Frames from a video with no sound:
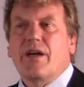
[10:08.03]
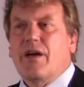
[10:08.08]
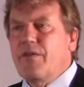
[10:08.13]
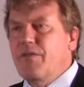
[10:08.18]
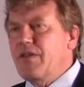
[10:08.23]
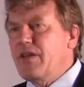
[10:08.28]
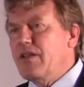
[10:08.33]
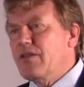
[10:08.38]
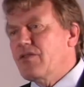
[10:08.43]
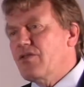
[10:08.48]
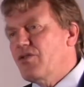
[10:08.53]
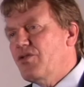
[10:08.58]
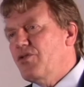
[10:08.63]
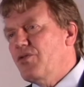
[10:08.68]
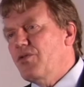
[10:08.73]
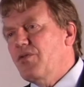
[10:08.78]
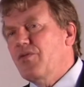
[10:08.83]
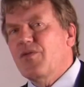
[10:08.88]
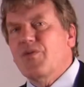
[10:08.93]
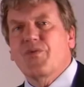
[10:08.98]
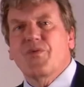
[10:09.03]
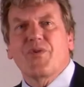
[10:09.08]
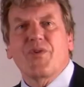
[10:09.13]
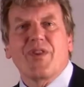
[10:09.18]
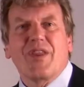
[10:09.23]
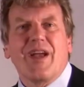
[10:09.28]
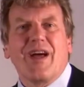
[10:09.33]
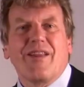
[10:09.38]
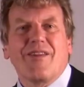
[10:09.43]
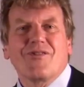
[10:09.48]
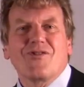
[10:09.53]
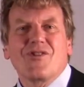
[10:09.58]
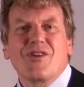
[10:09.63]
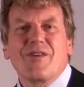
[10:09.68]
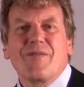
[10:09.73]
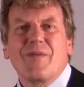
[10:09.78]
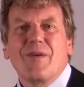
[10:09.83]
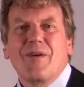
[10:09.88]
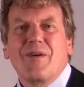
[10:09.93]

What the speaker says: of the Institute of Lutheran Theology.